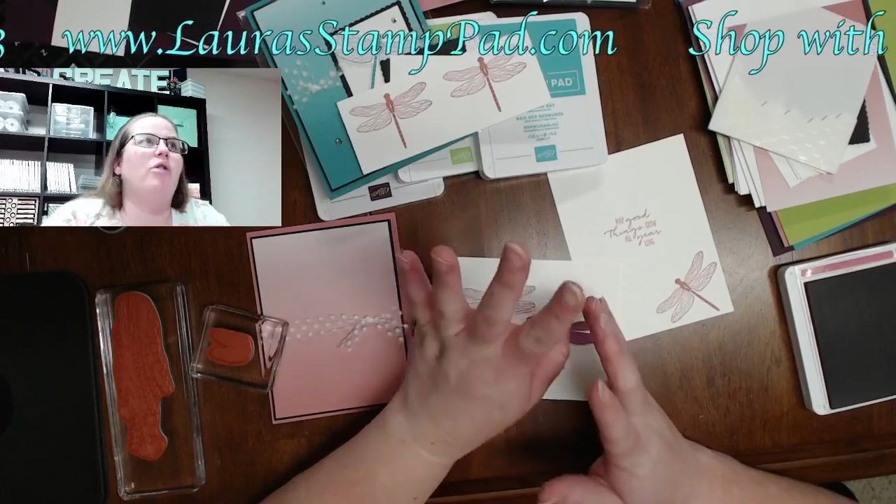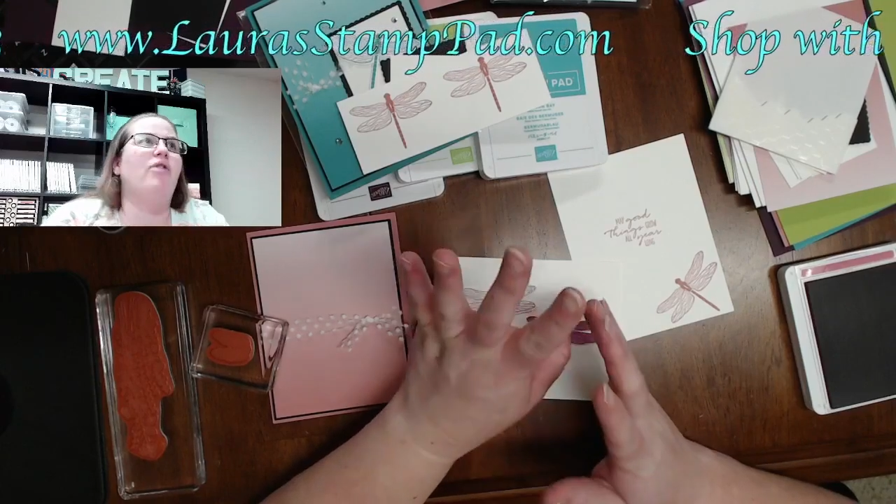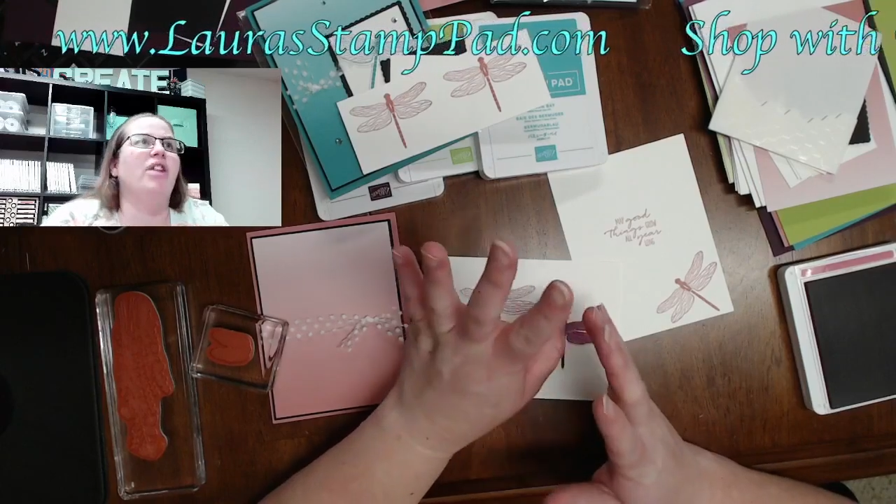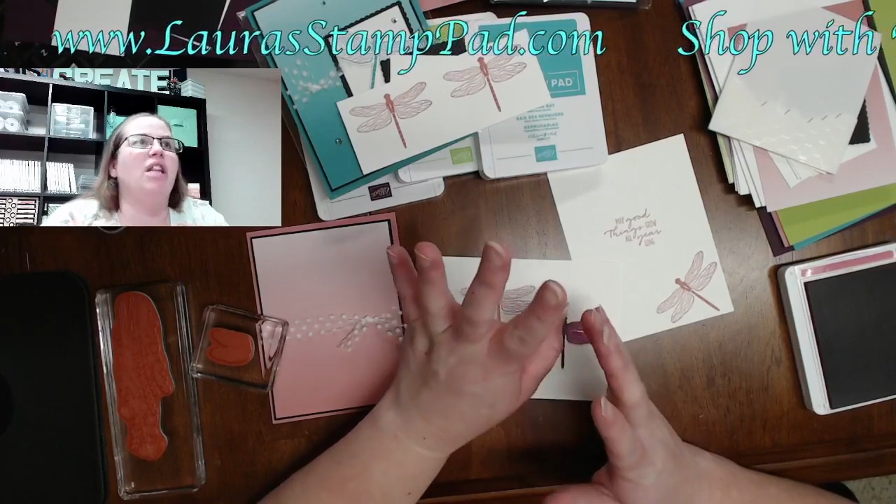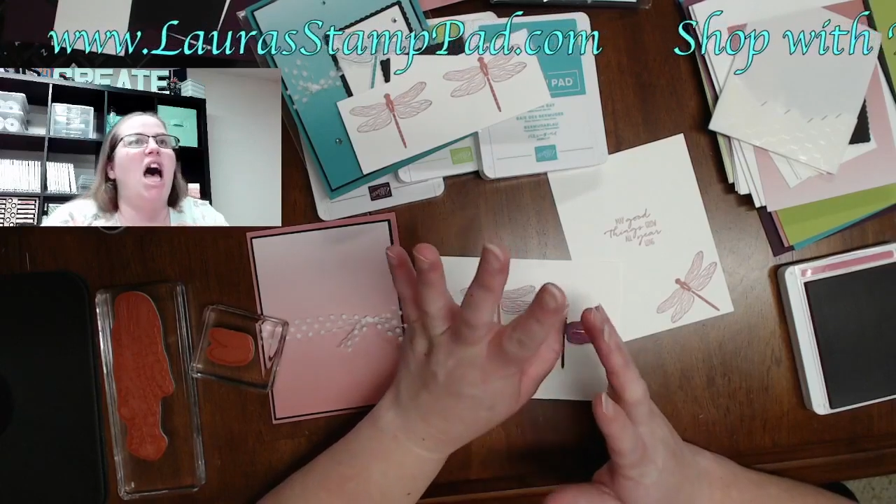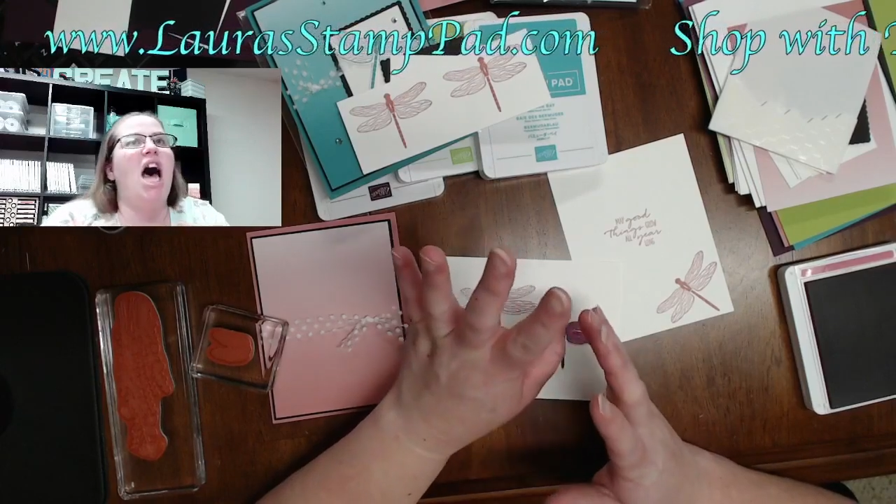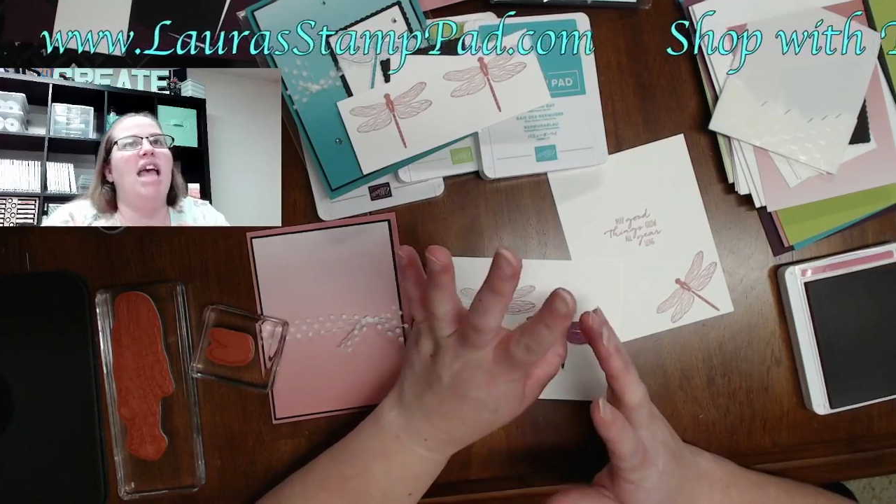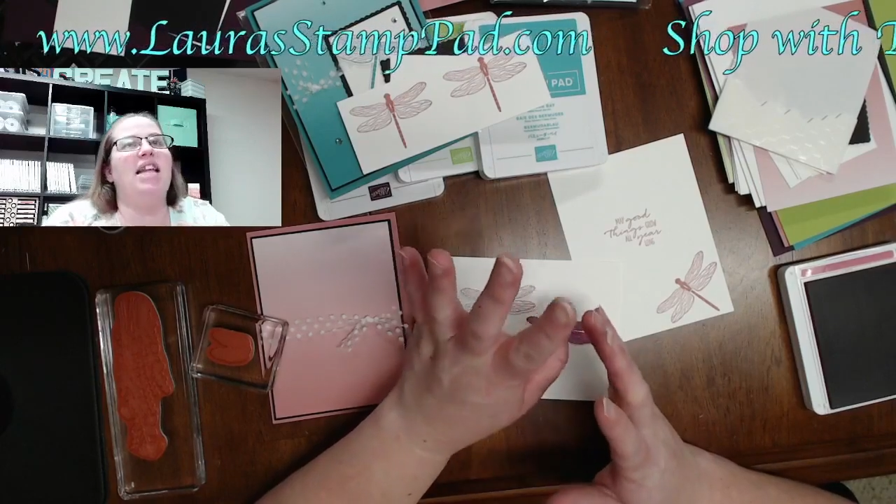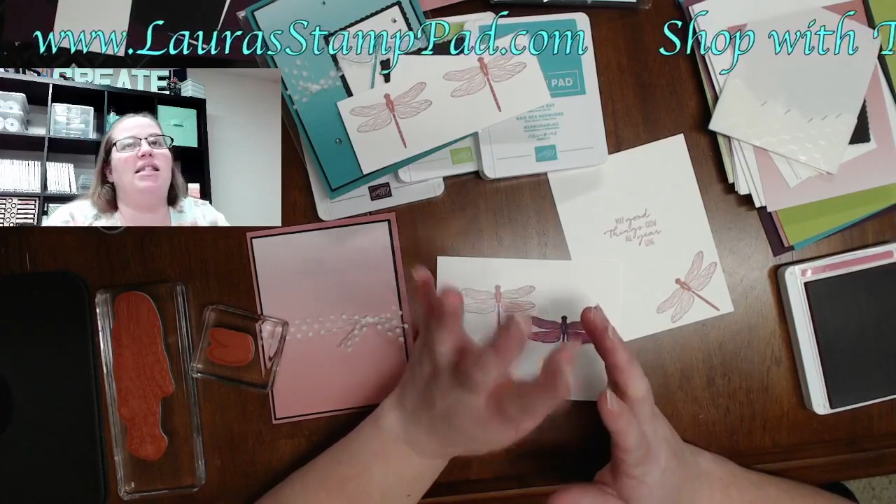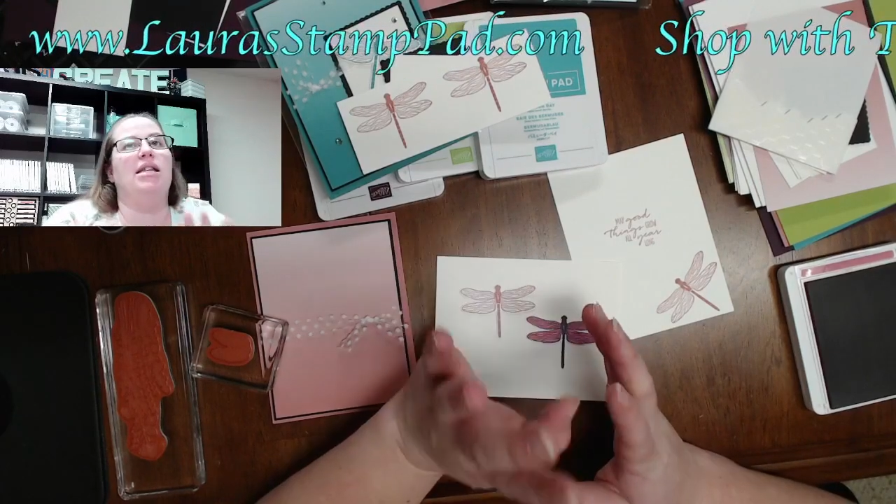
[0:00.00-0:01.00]
of the
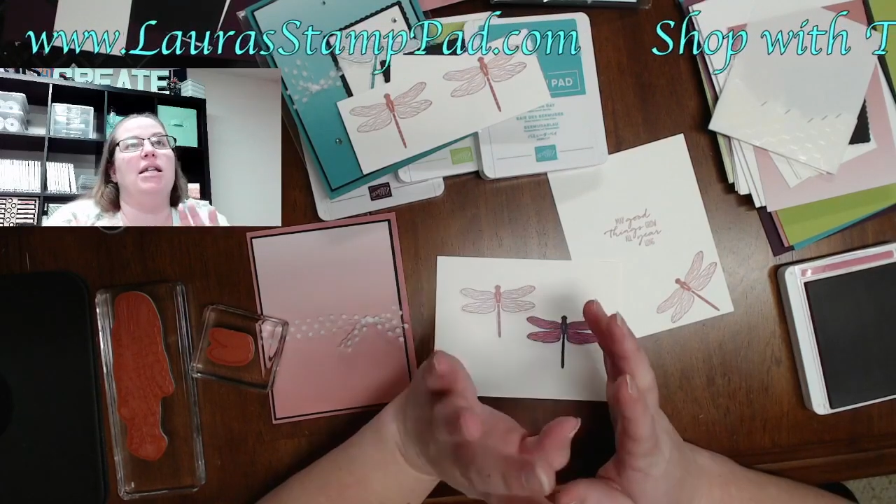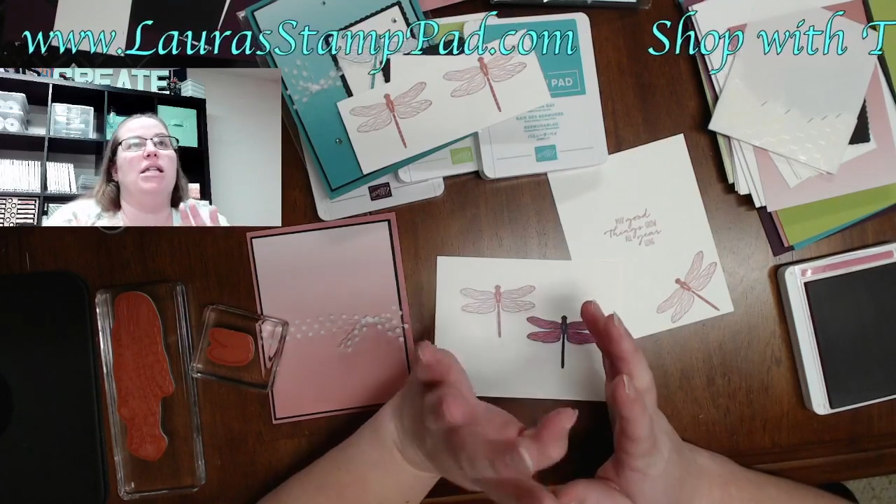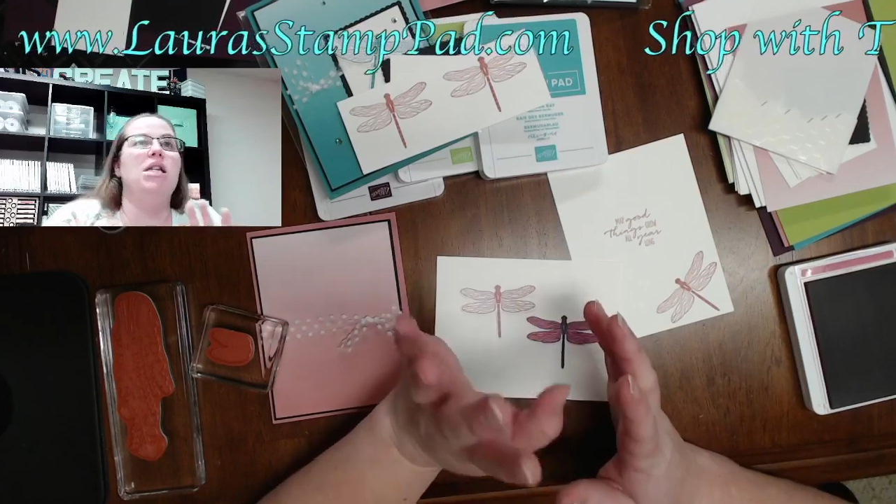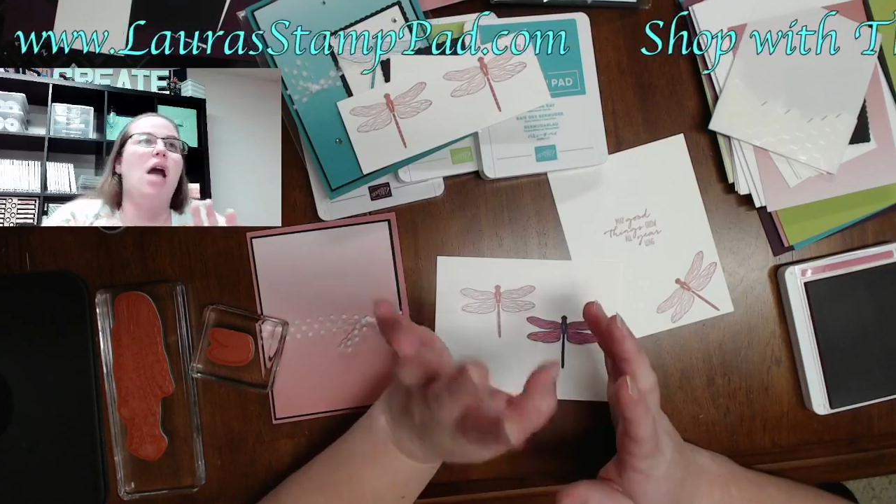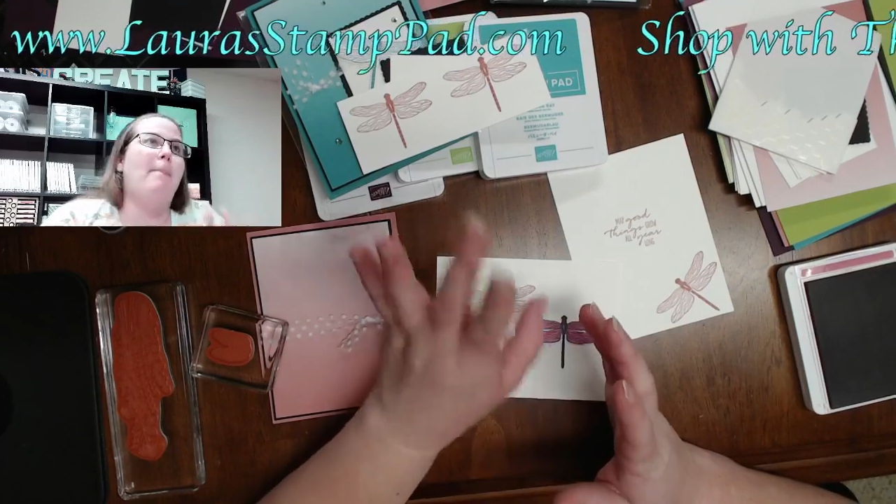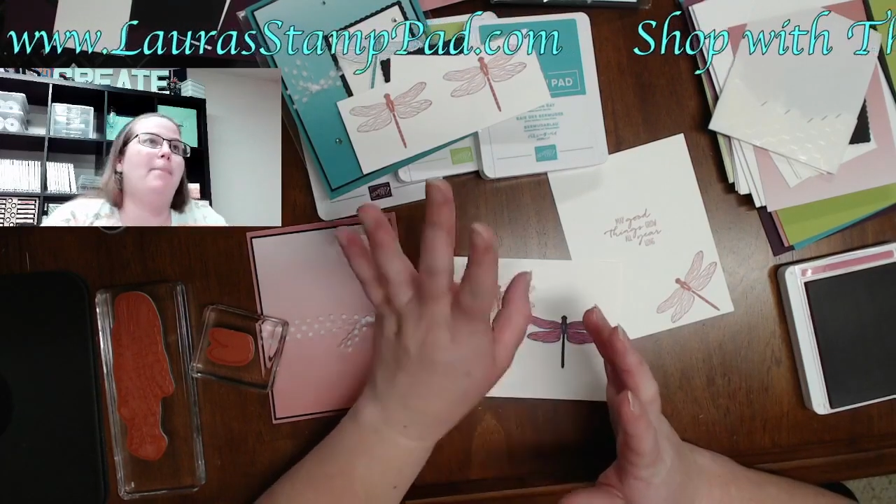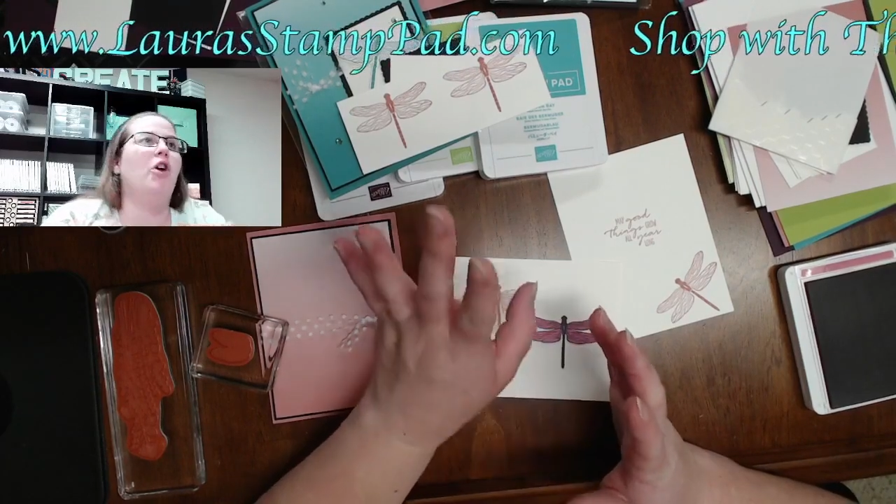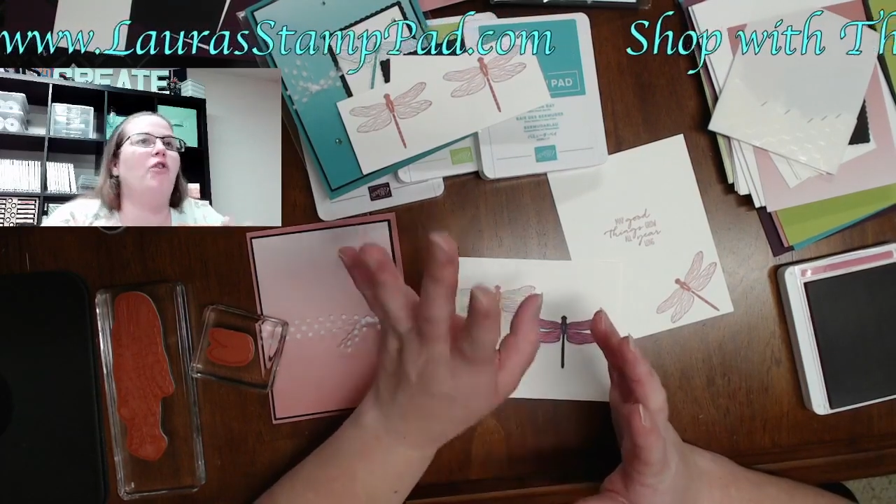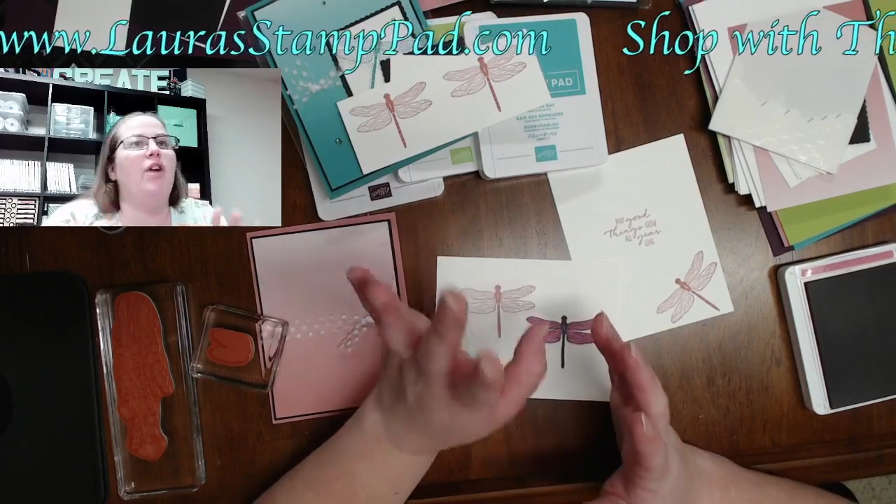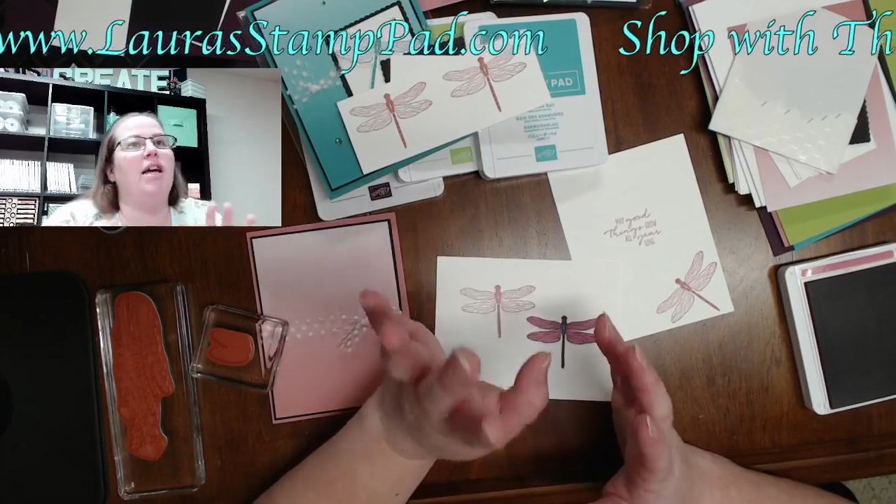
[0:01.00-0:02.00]
lines and it's not
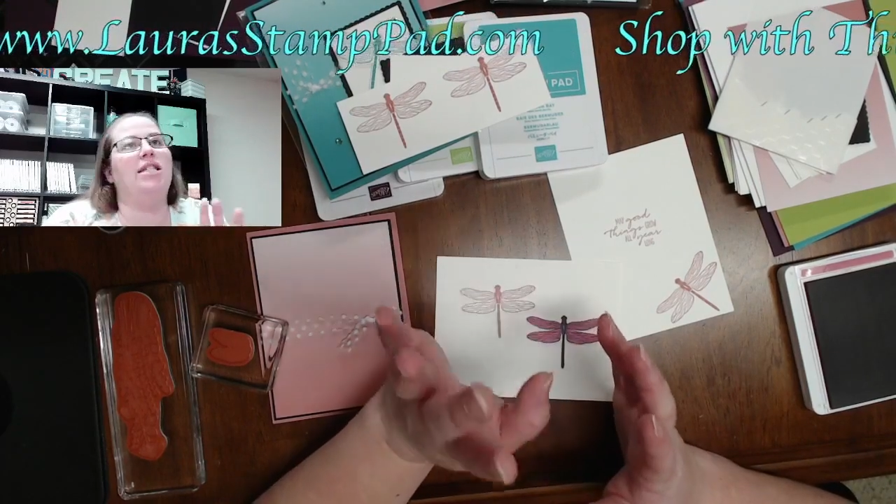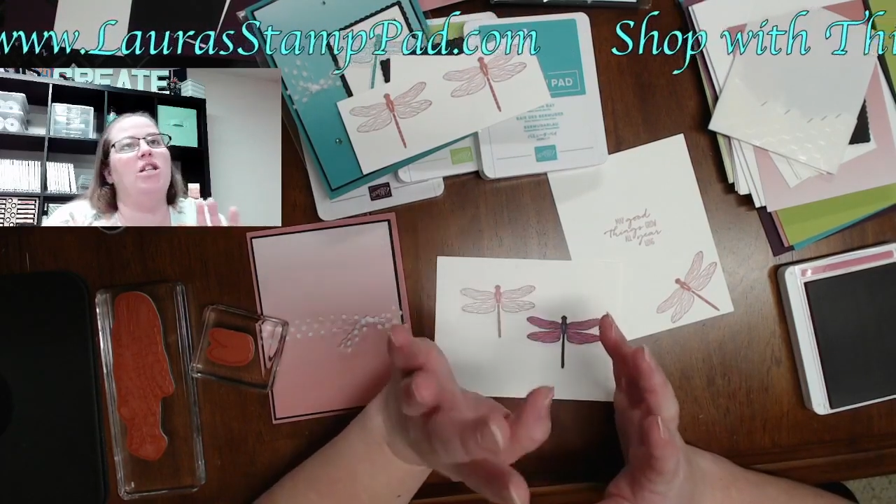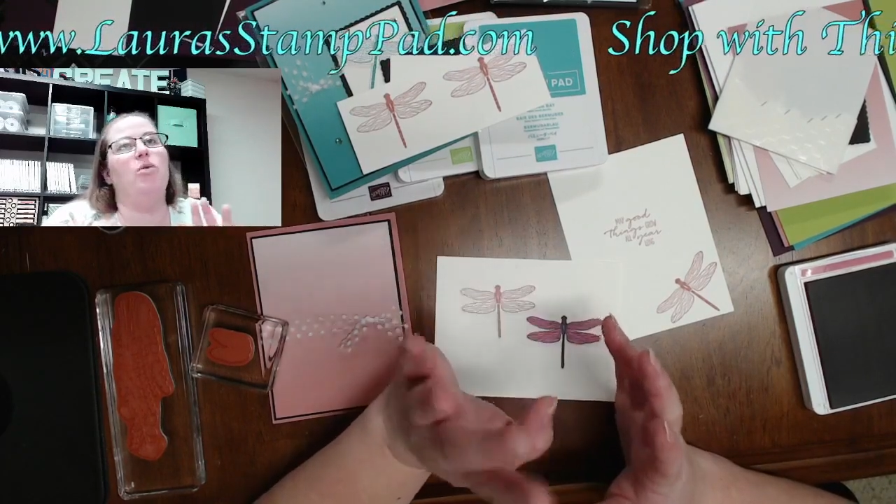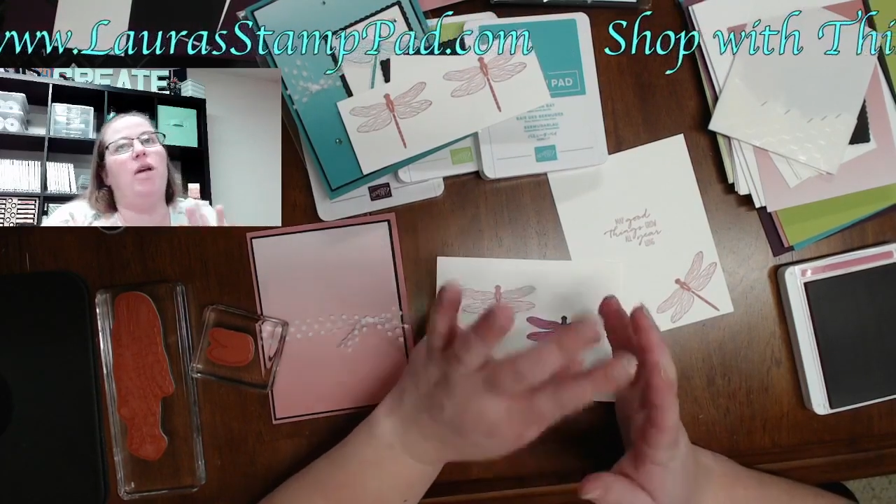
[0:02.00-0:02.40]
perfect and you